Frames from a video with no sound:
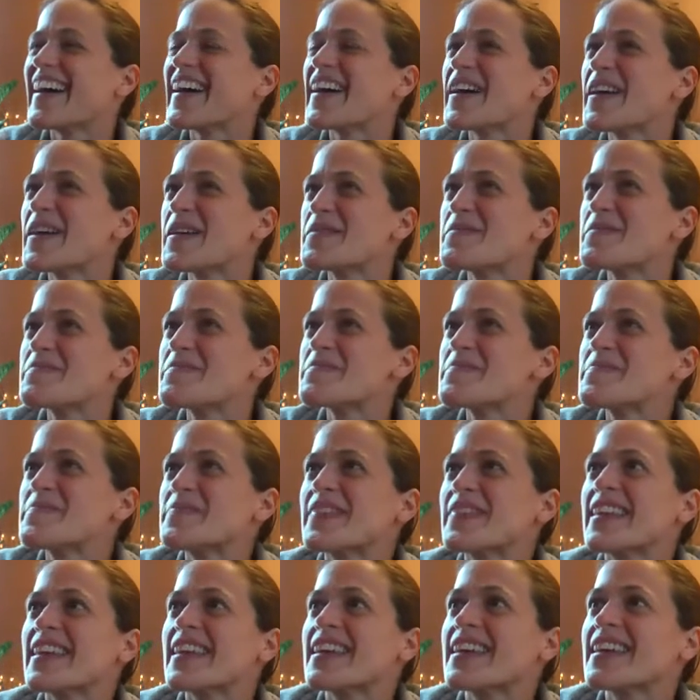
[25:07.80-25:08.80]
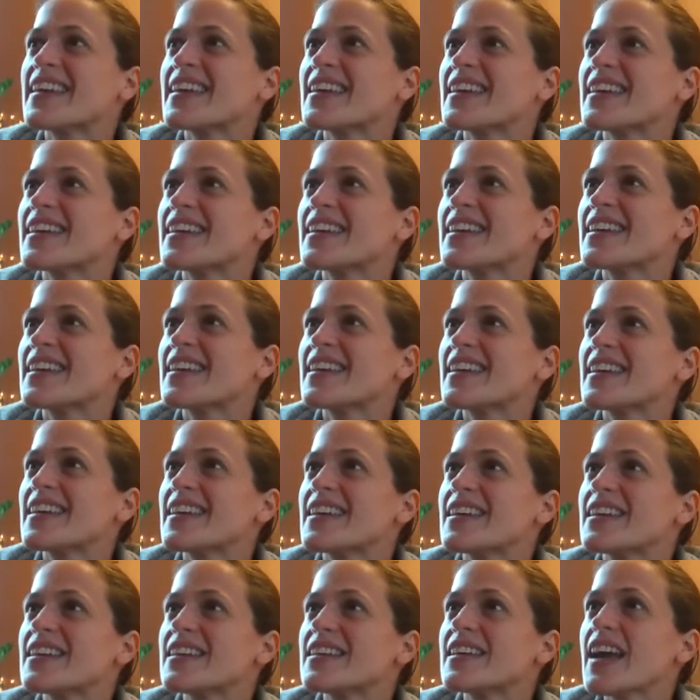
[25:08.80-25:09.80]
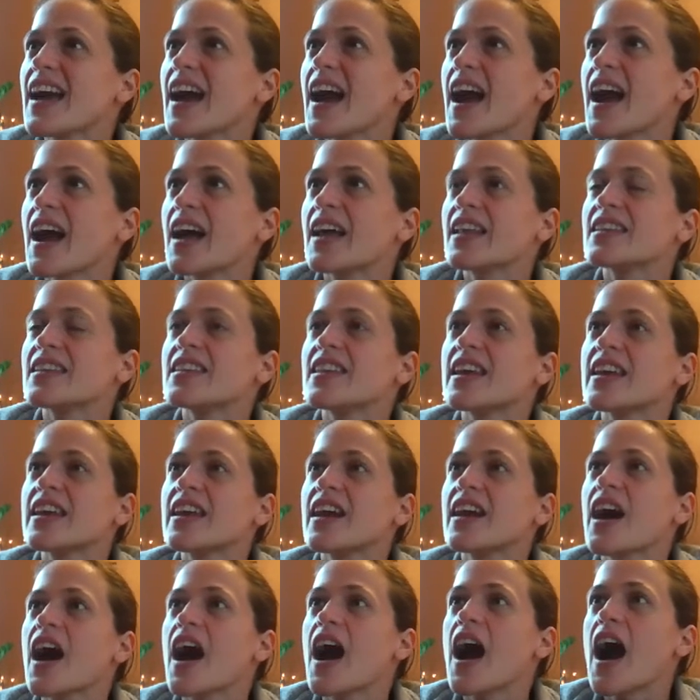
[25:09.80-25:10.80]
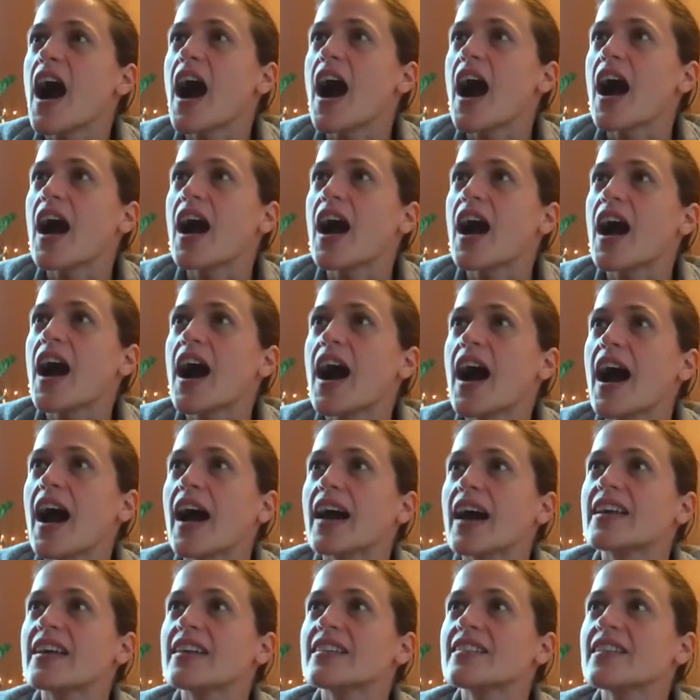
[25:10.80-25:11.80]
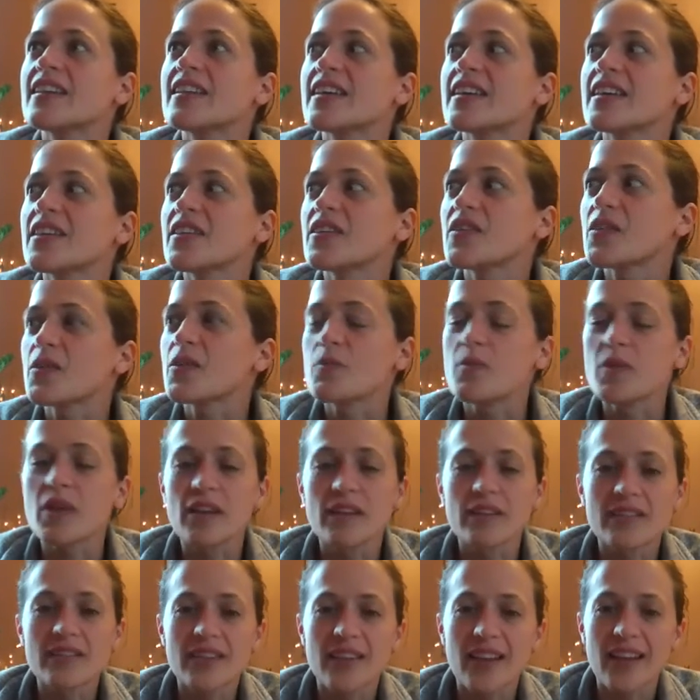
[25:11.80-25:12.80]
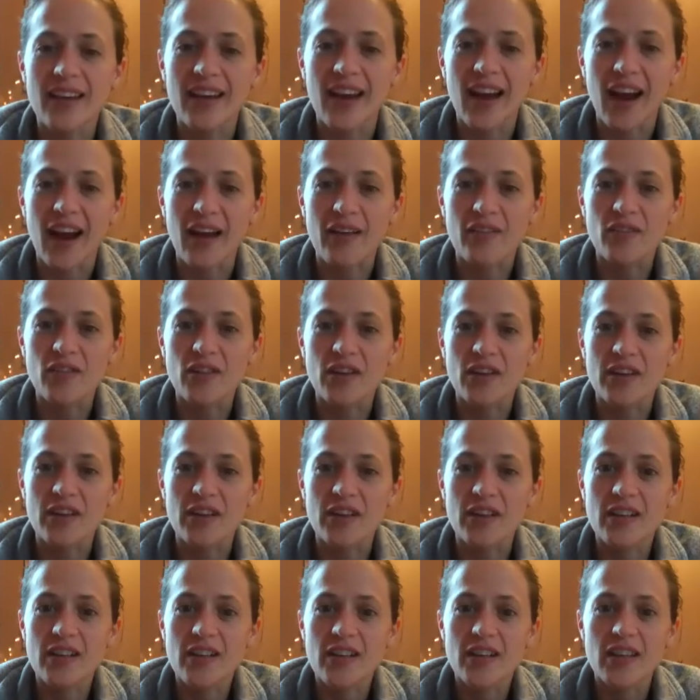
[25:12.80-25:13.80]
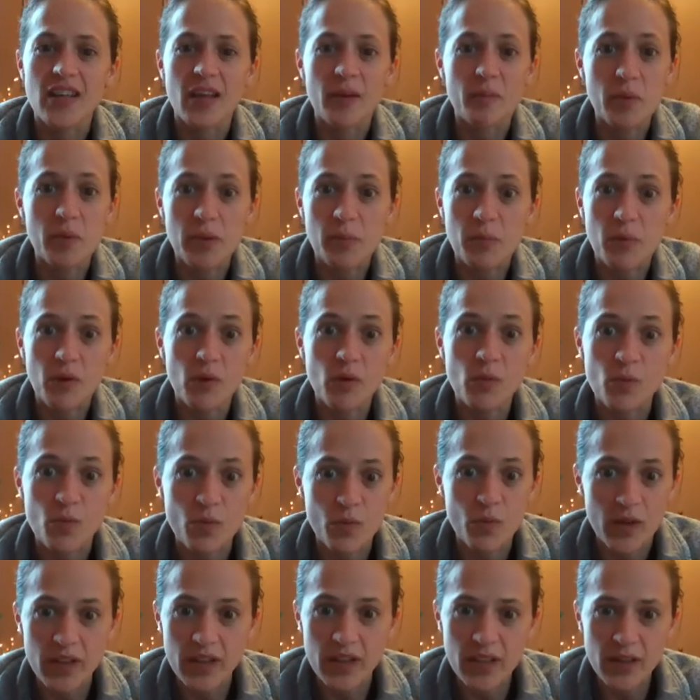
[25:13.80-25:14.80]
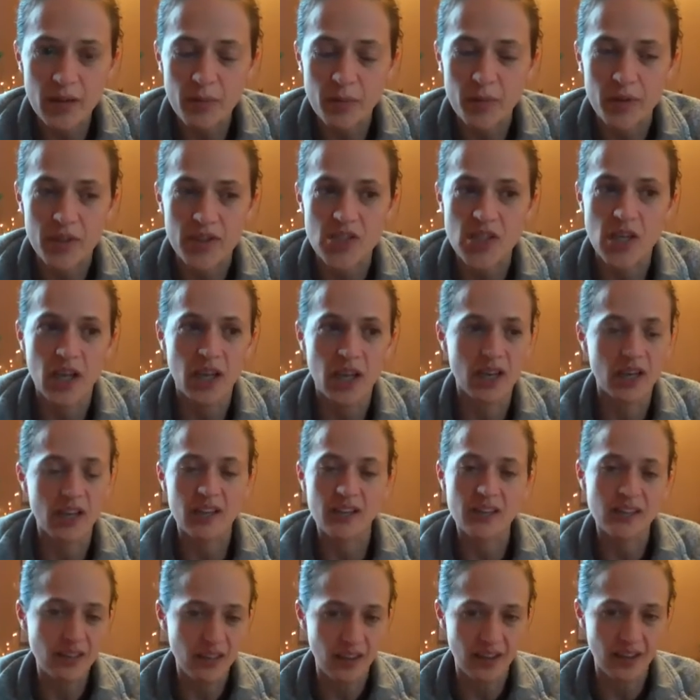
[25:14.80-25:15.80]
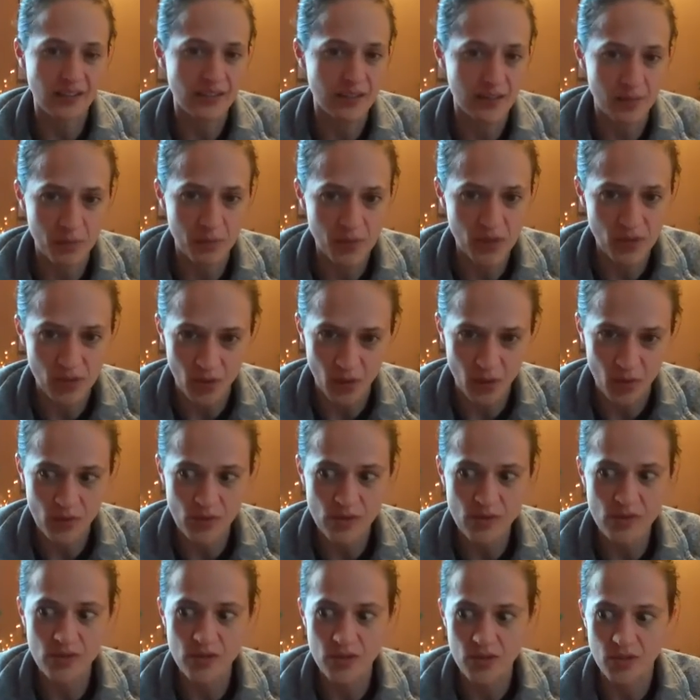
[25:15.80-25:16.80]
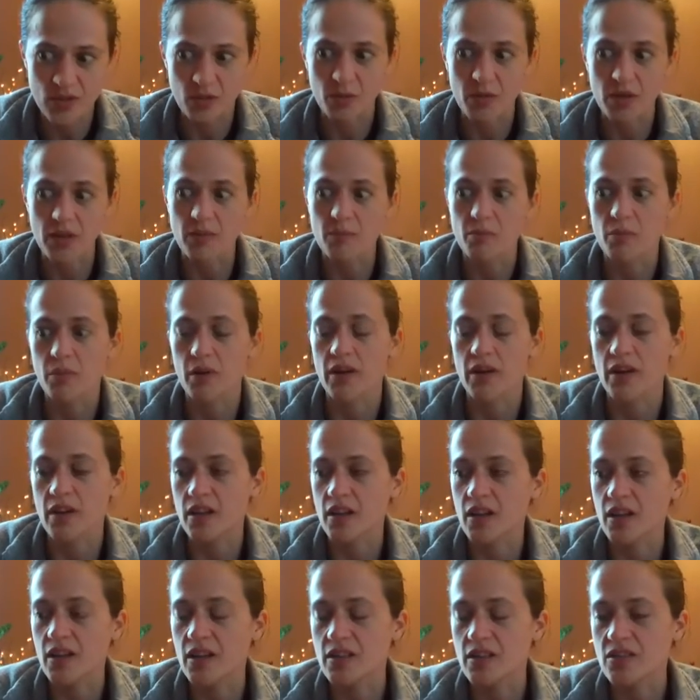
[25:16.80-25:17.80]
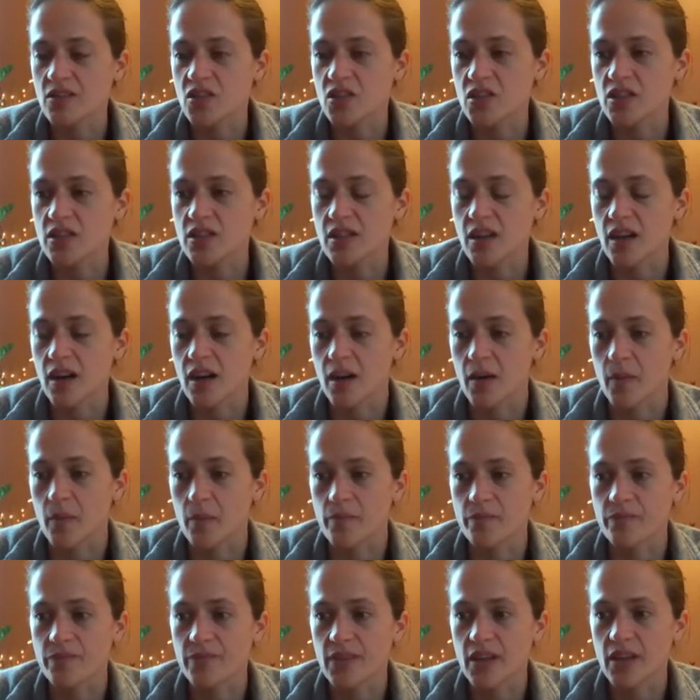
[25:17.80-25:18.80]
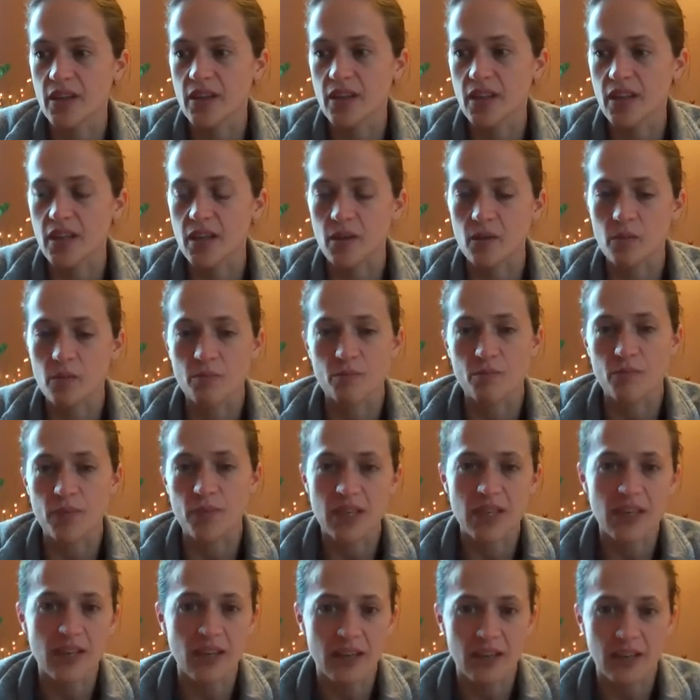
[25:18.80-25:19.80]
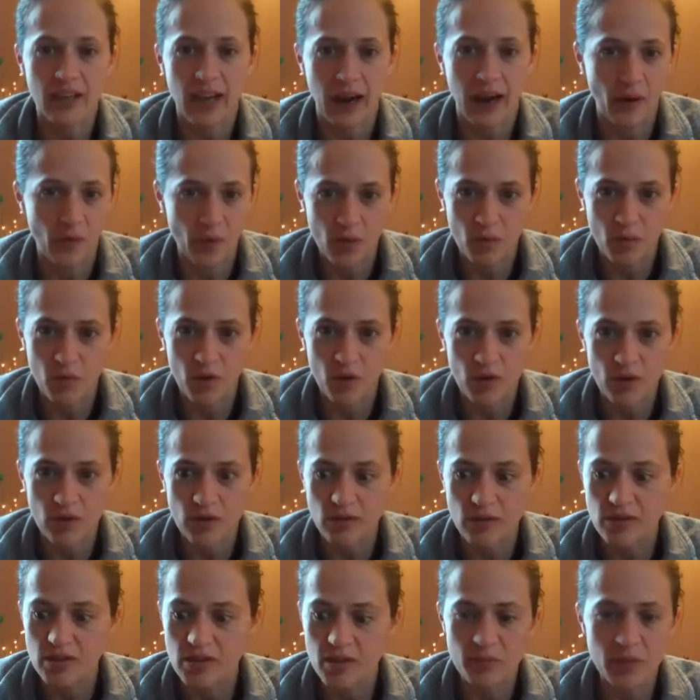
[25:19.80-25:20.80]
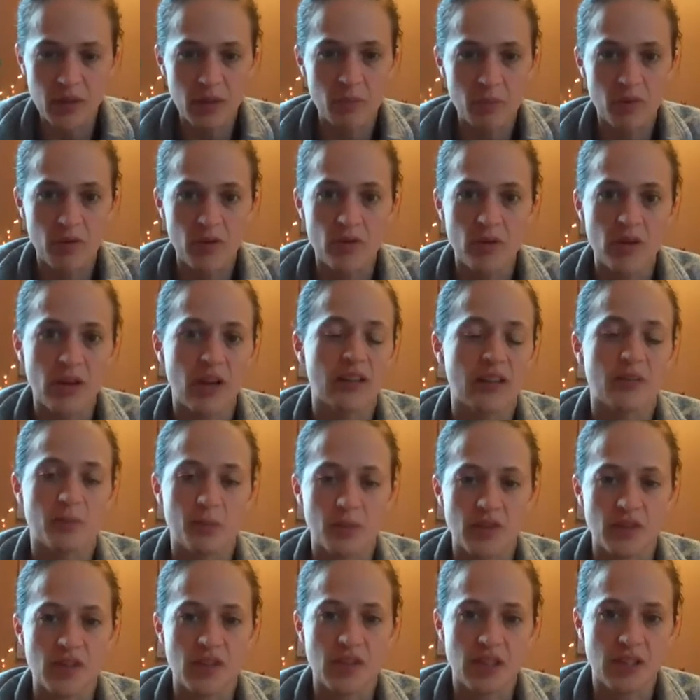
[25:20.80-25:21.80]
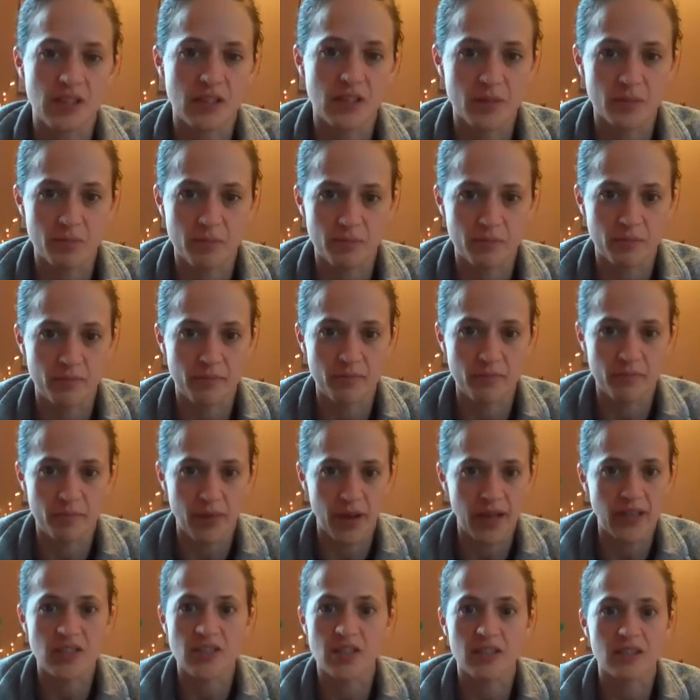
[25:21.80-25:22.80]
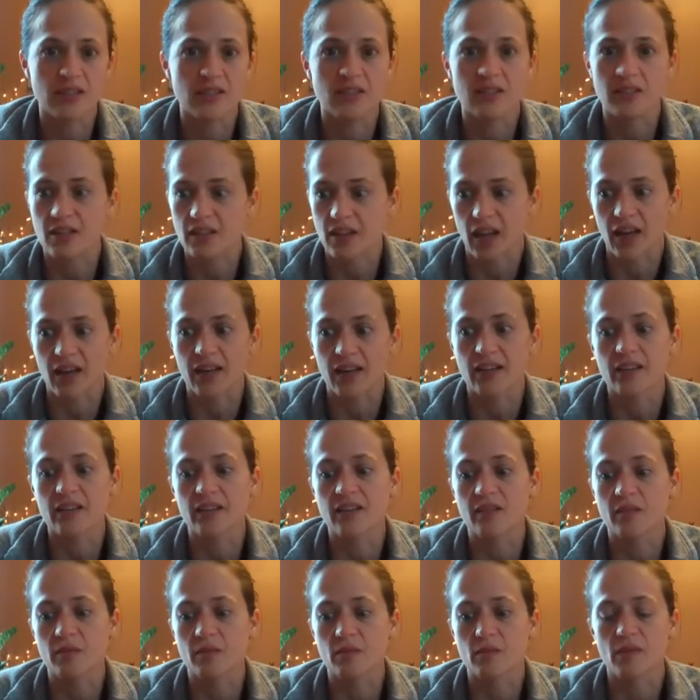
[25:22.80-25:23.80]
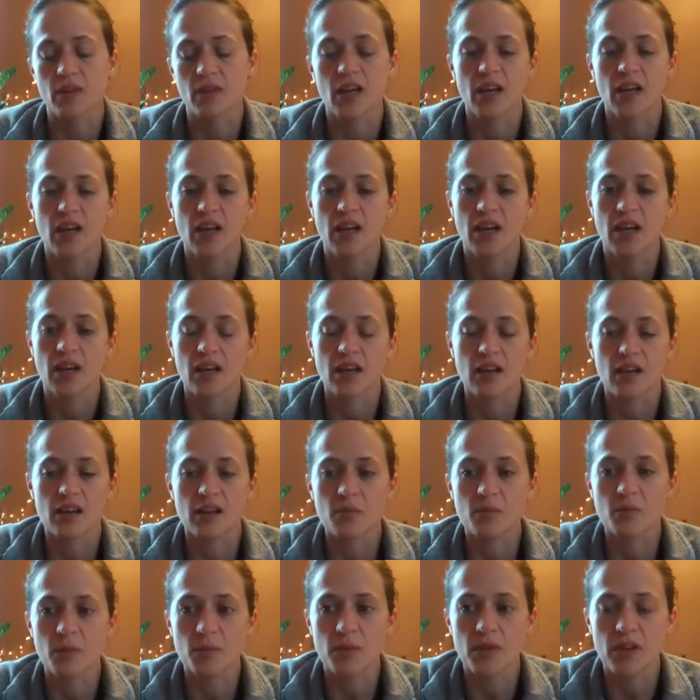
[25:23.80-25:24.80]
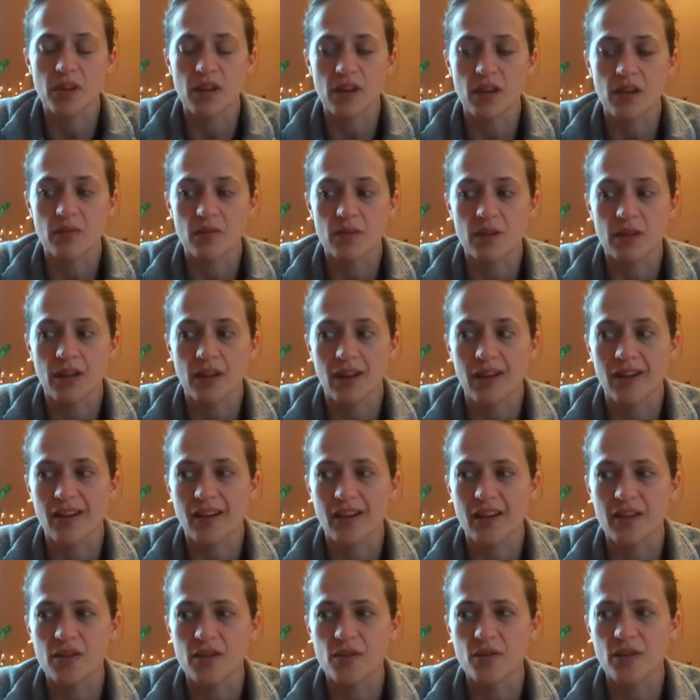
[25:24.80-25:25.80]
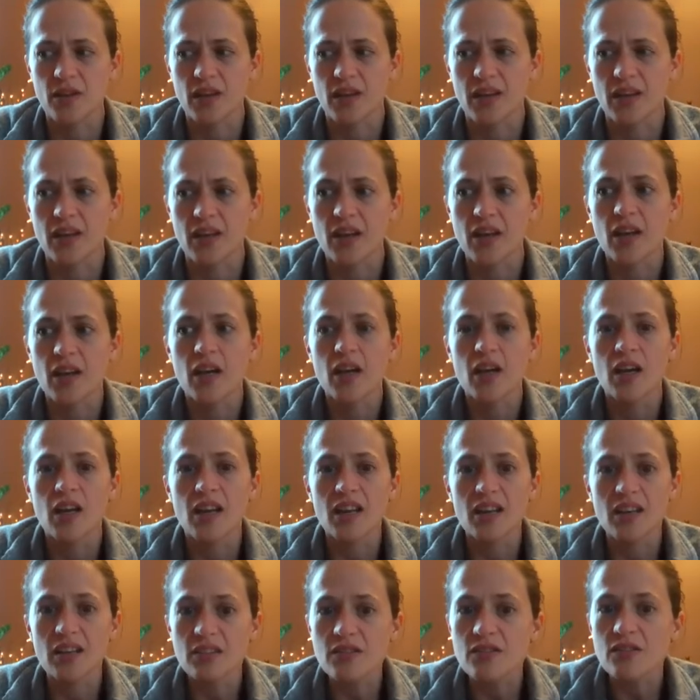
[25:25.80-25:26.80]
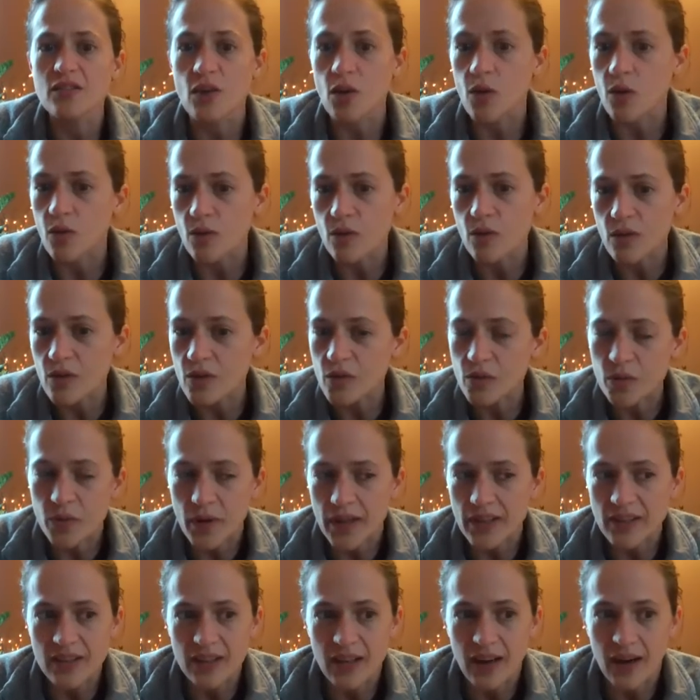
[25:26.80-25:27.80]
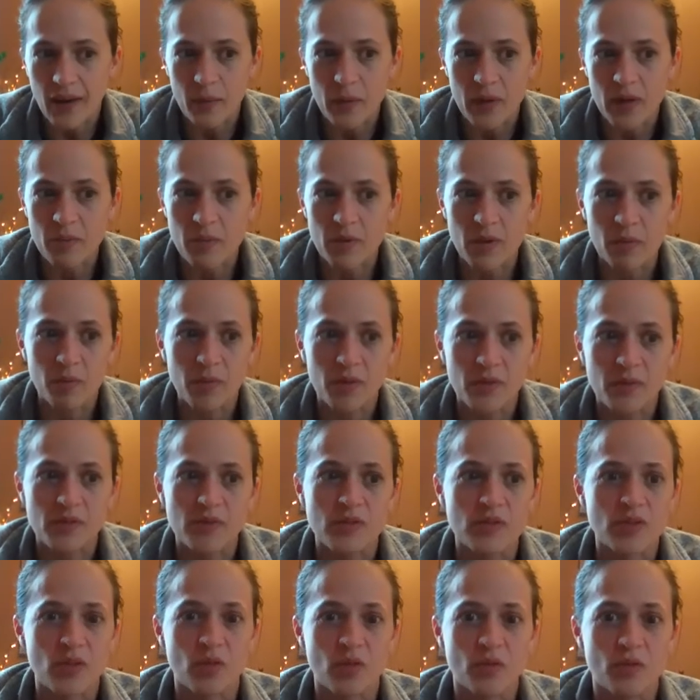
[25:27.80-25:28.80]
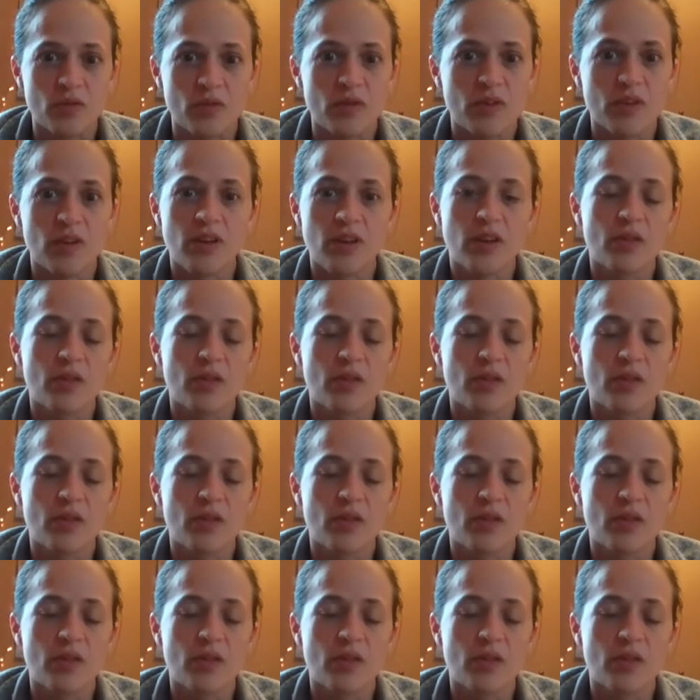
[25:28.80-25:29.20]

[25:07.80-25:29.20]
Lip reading: um, yeah, like I guess like the biggest thing I've learned that people really appreciate, it's like seems so stupid, but is just like be accountable to people, especially your patients and clients and other people that are relying on you. Like it is so crazy how many people don't